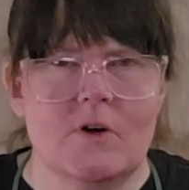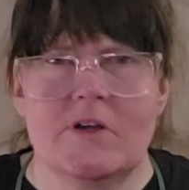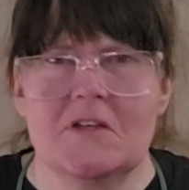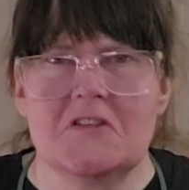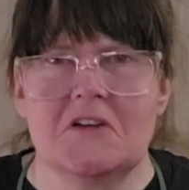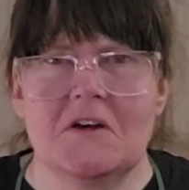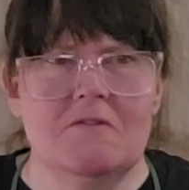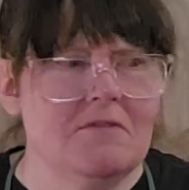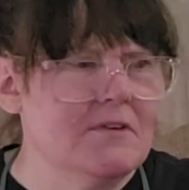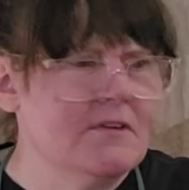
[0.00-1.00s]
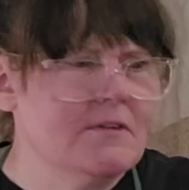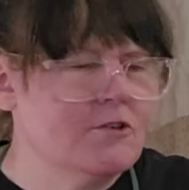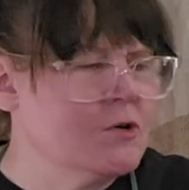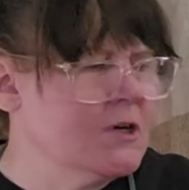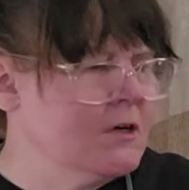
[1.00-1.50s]
various stuff,
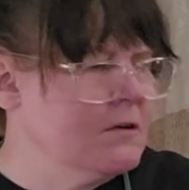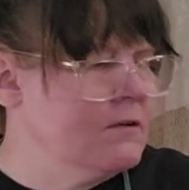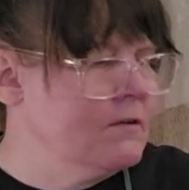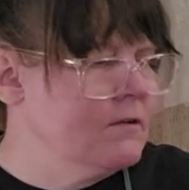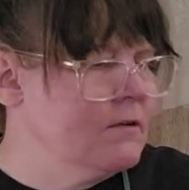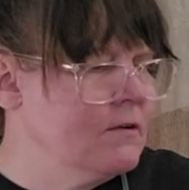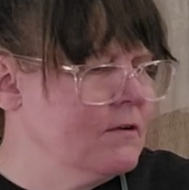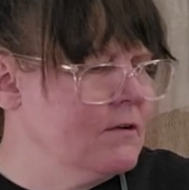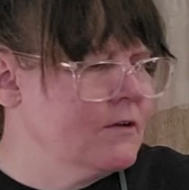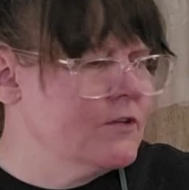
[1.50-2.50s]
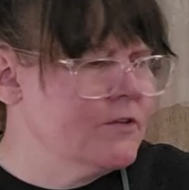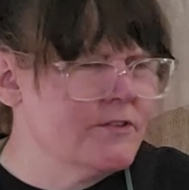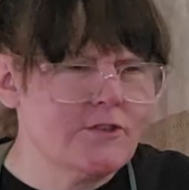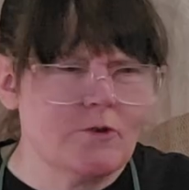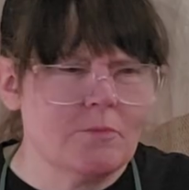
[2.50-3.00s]
tuna,
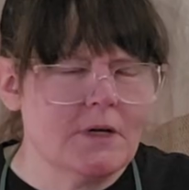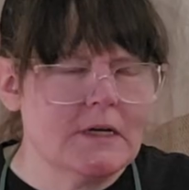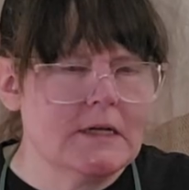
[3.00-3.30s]
soup.